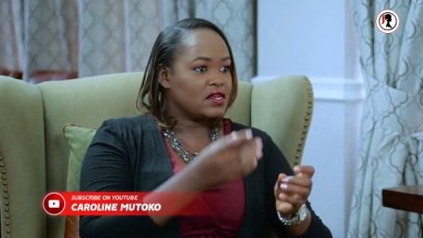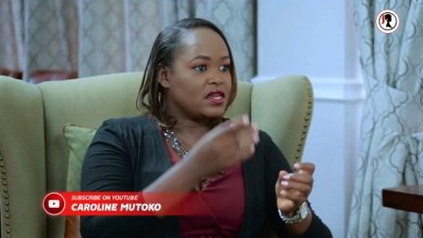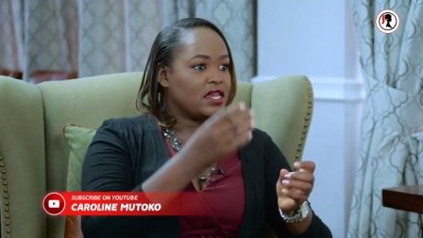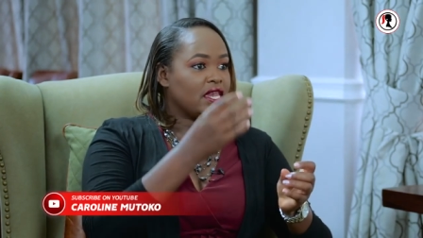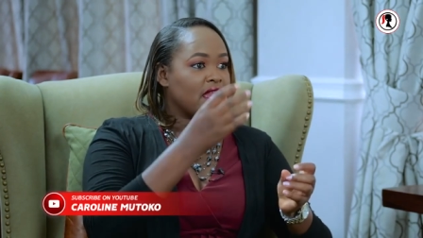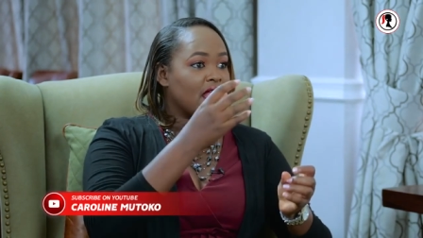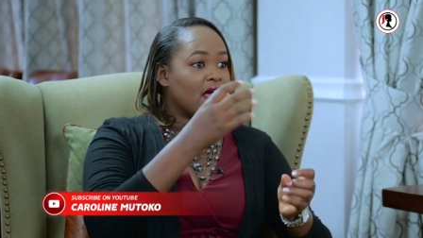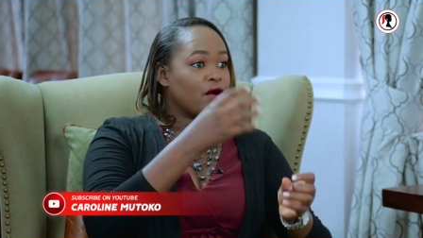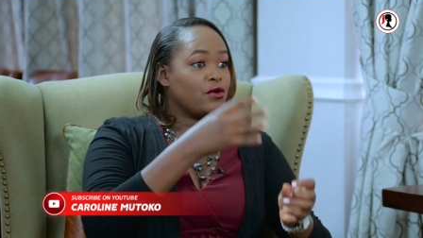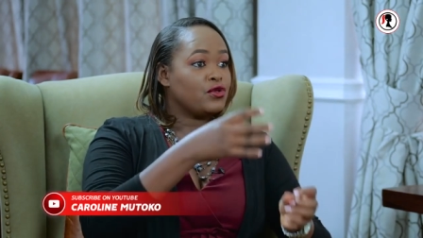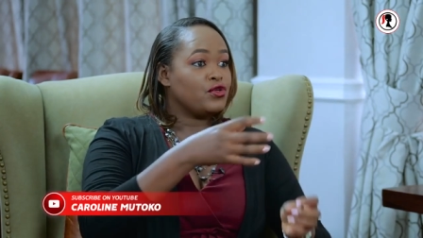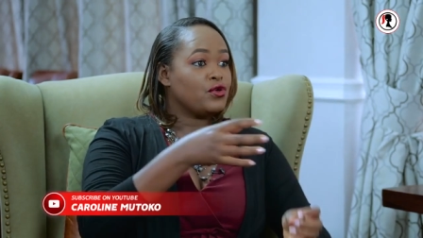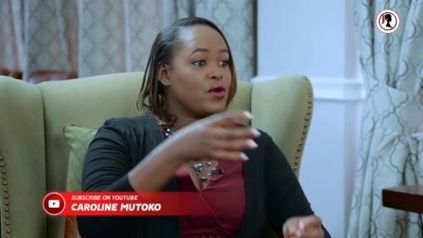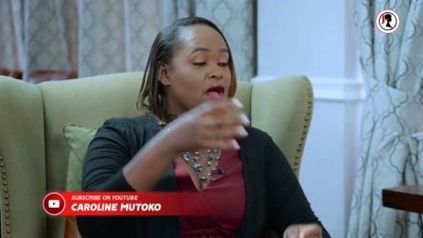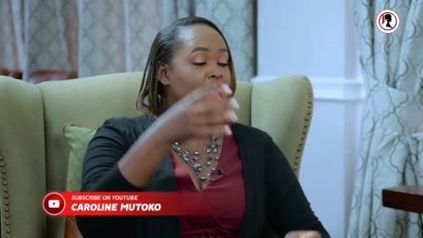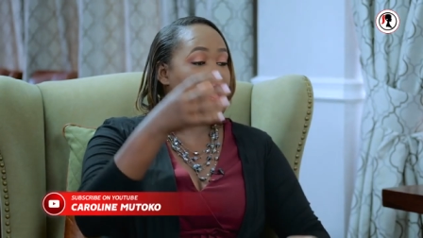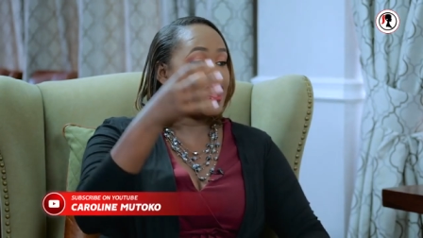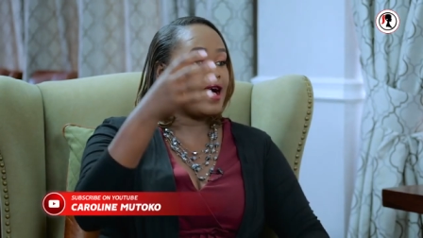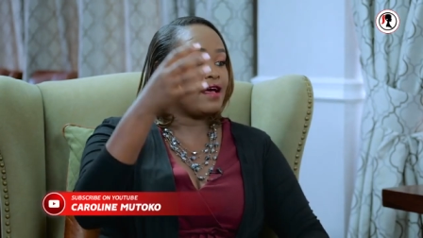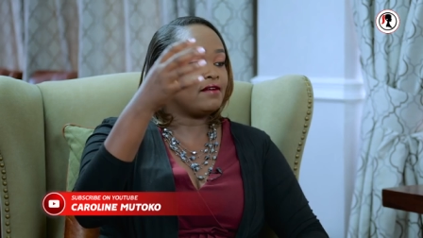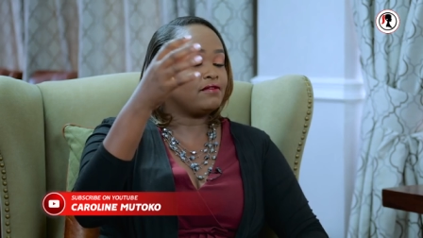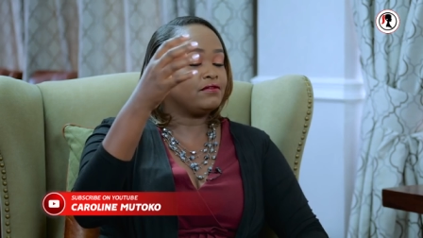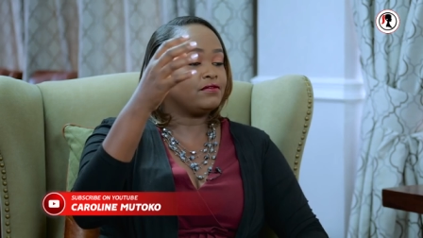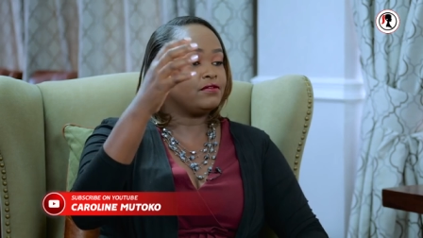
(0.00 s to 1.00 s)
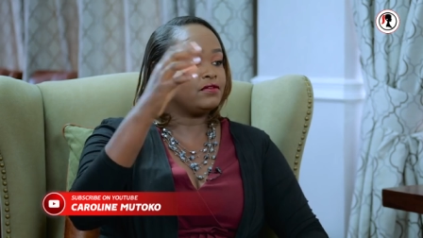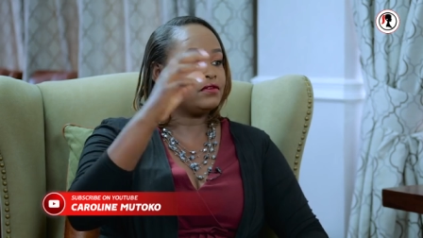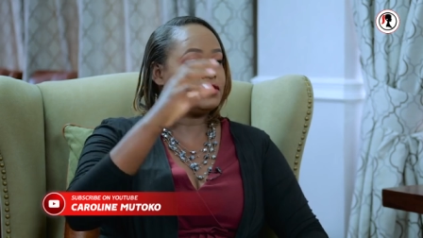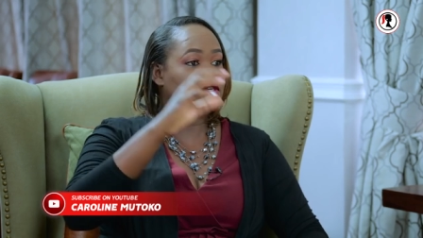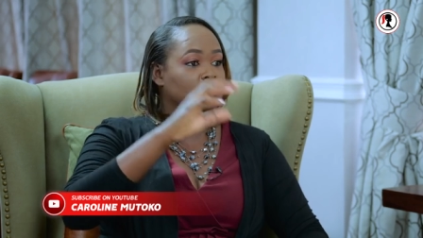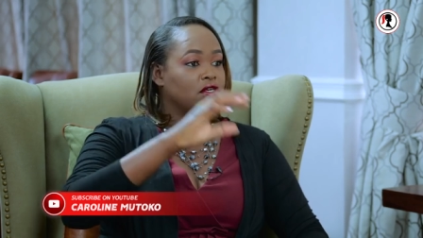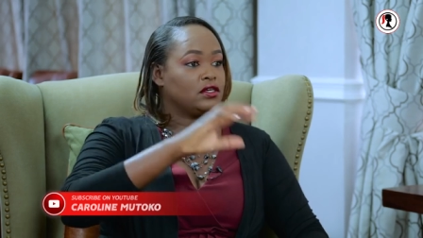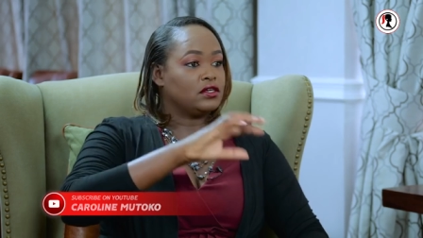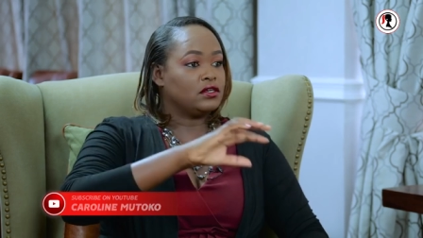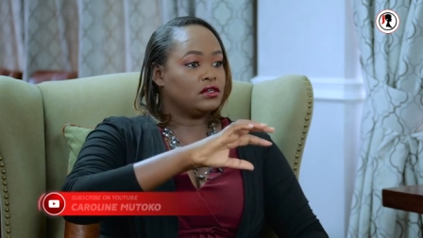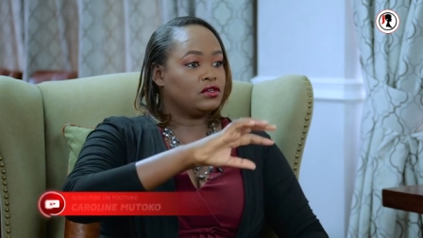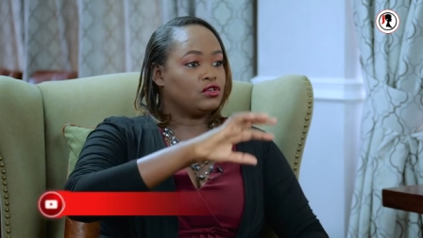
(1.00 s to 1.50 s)
Now you have
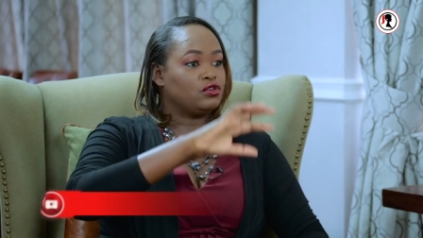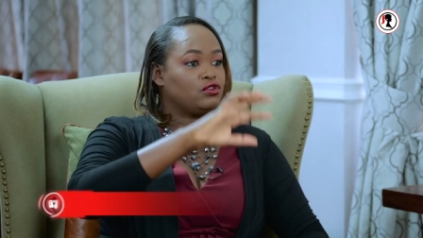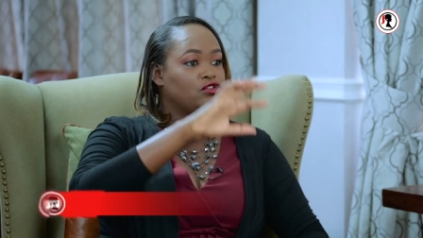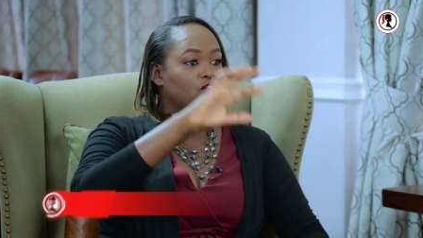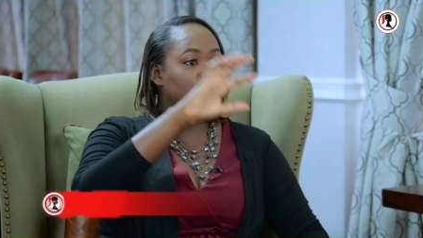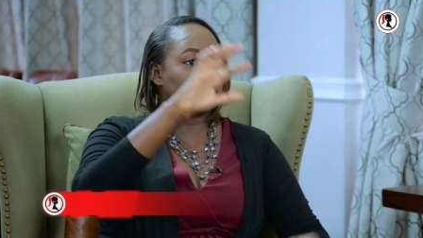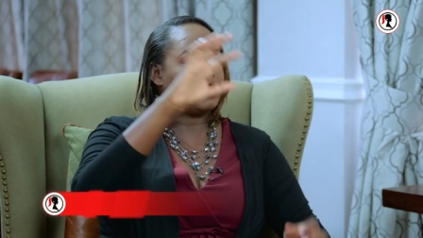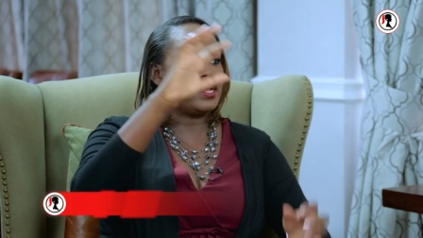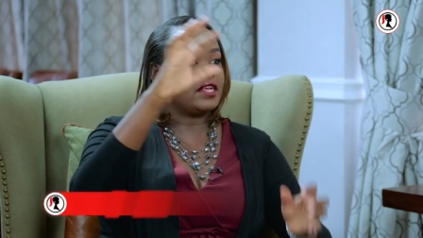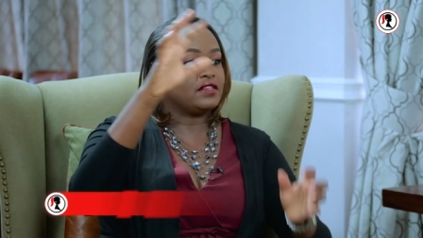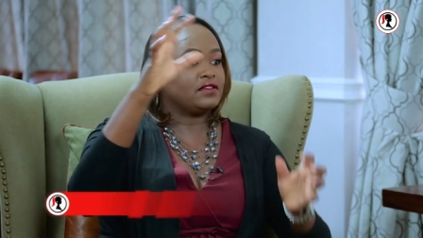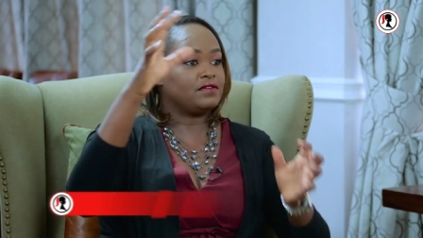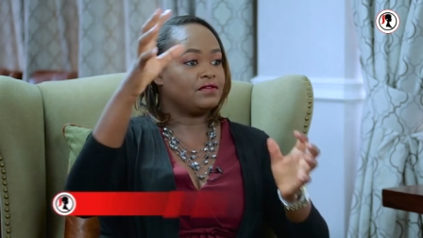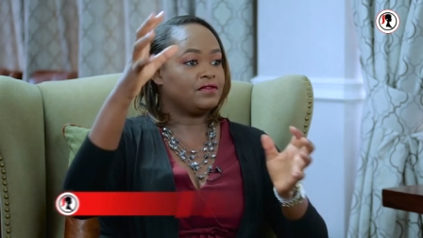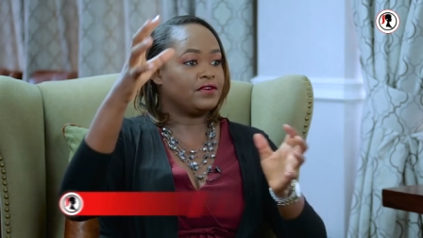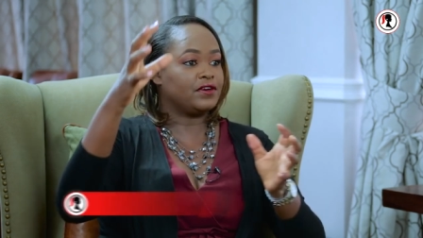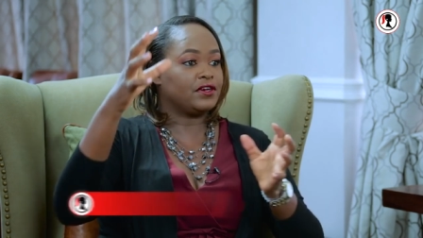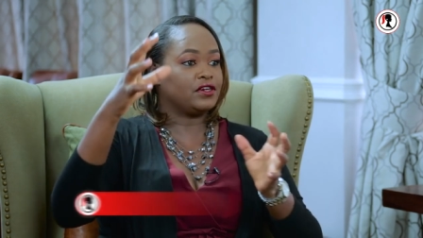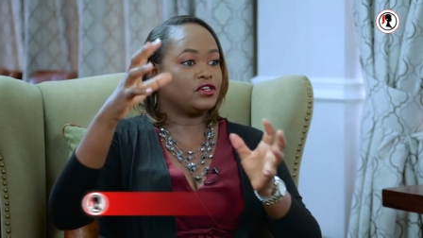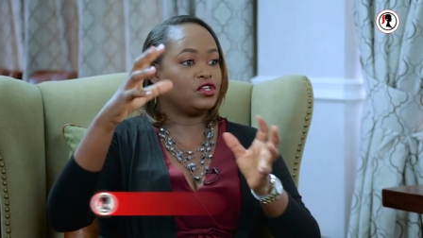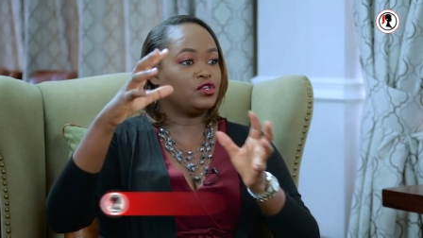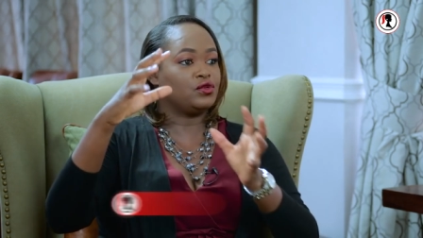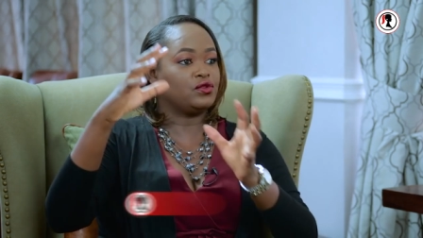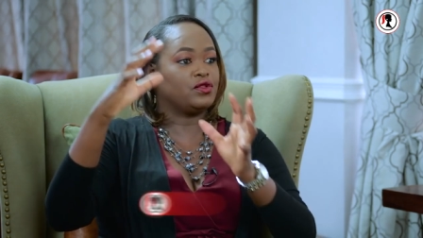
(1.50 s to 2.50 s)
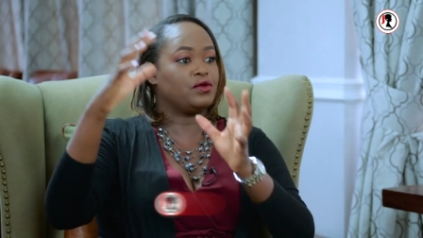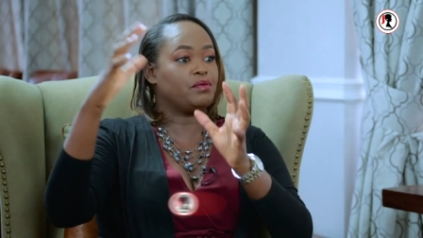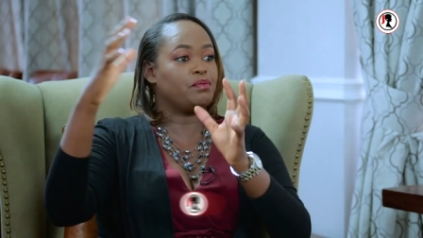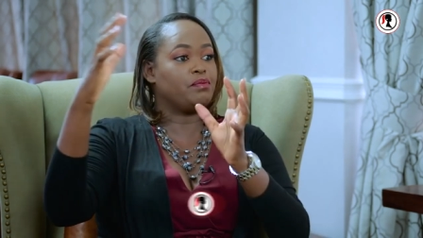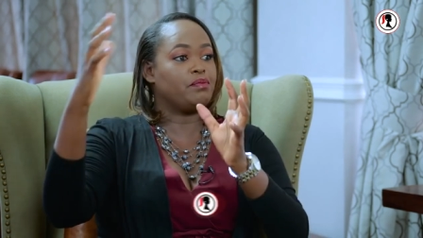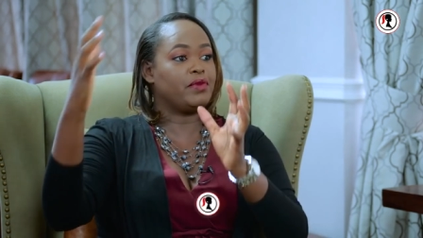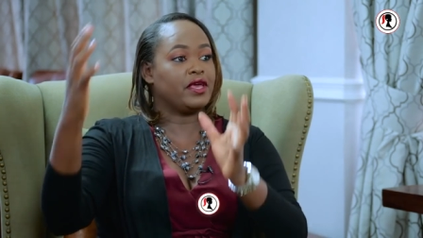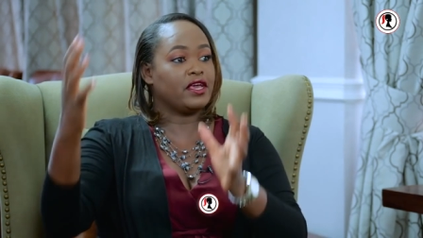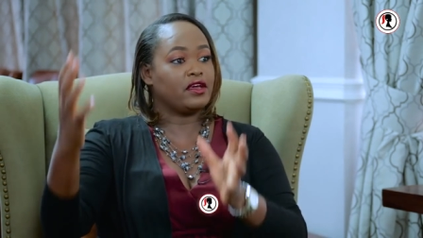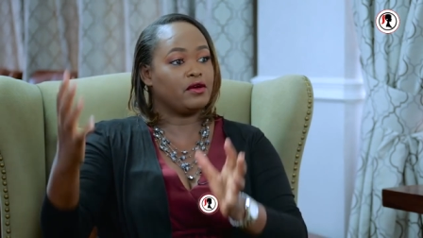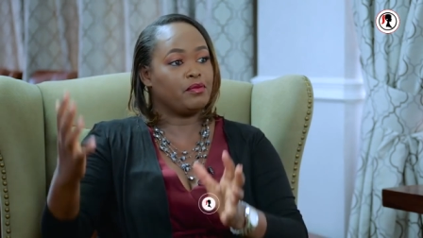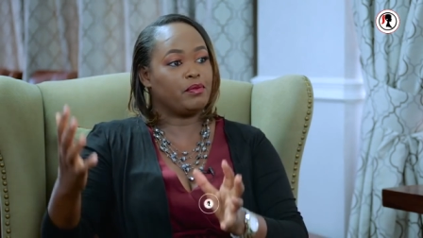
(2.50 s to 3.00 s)
to transfer to the
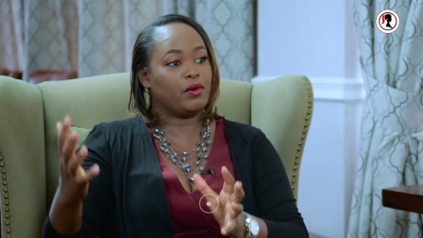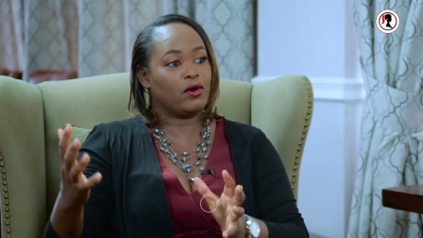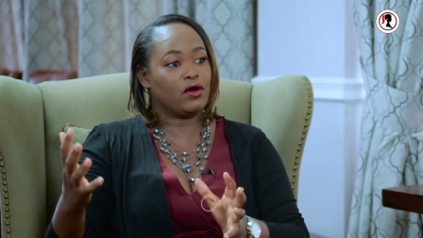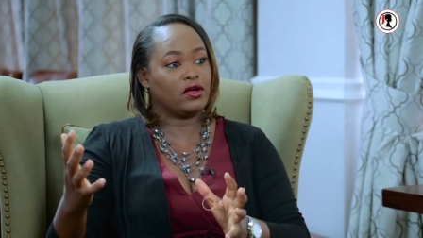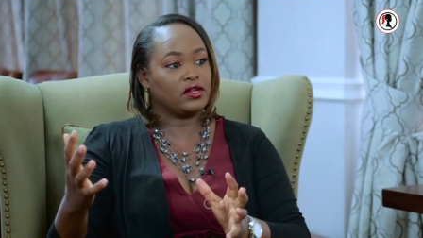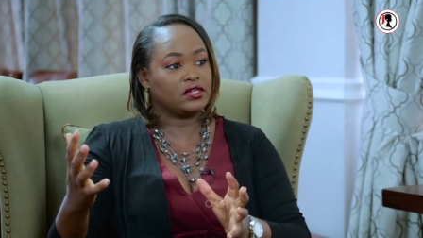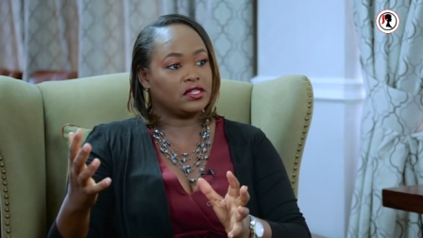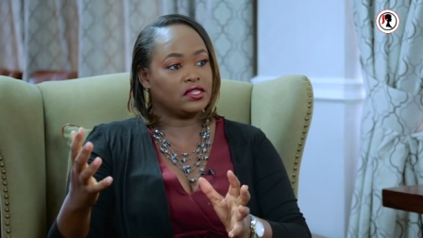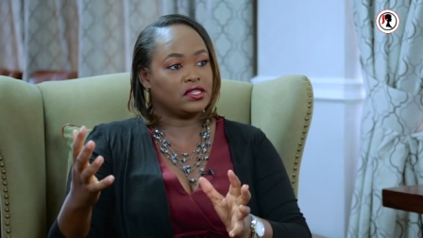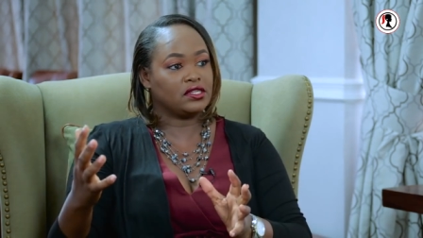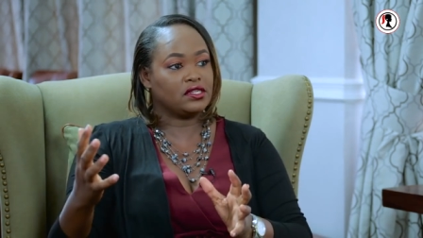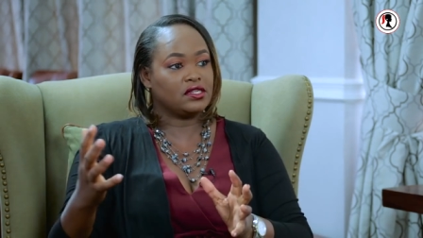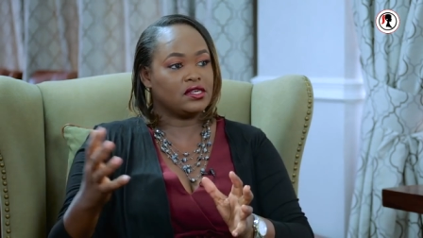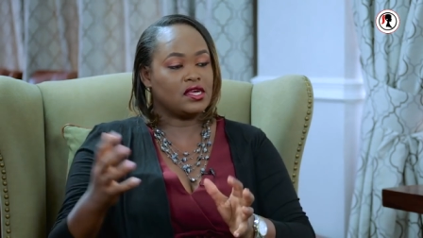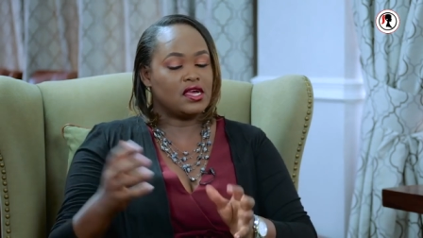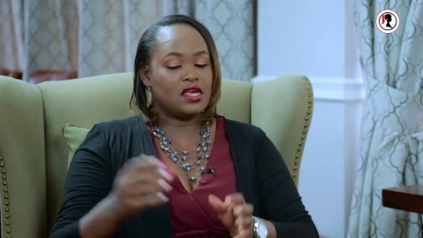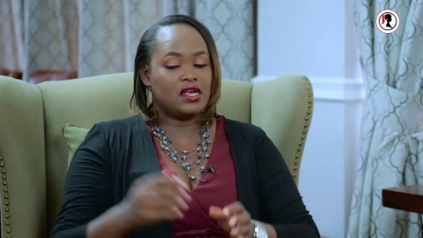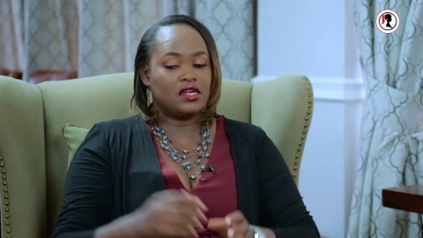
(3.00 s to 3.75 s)
big pot.